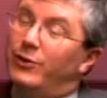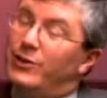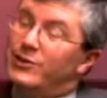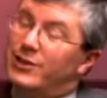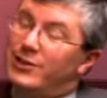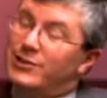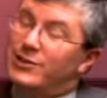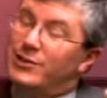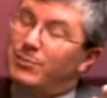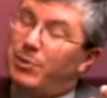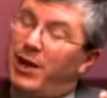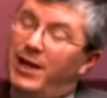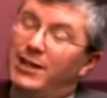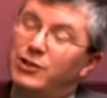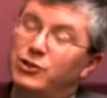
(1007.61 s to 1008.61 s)
Is, is the
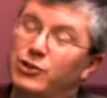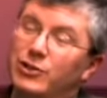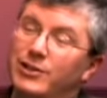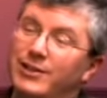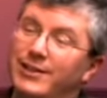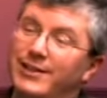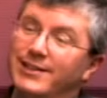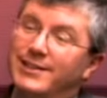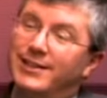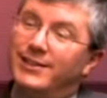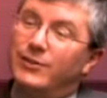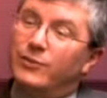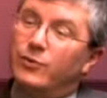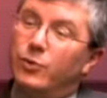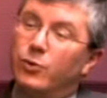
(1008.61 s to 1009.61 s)
page, is
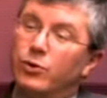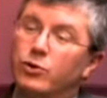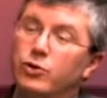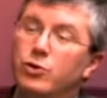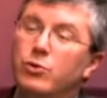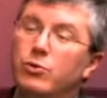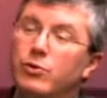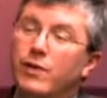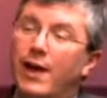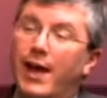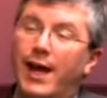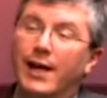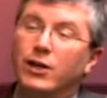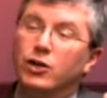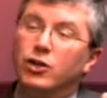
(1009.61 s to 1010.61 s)
it for youth
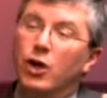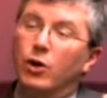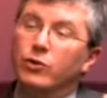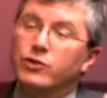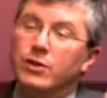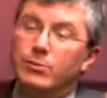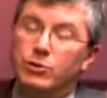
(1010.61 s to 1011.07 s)
and adults?